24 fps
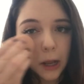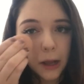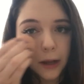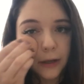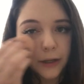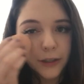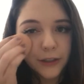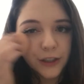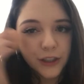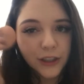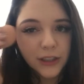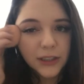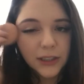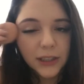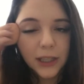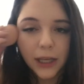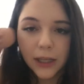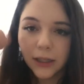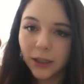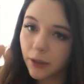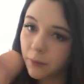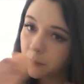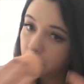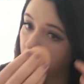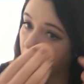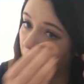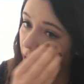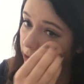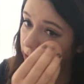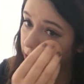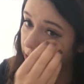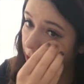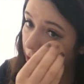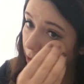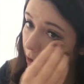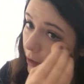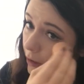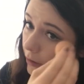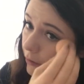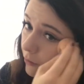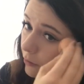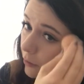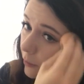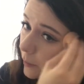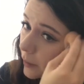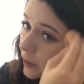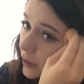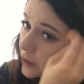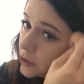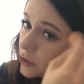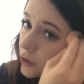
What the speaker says: and it just lightly blends it in for me.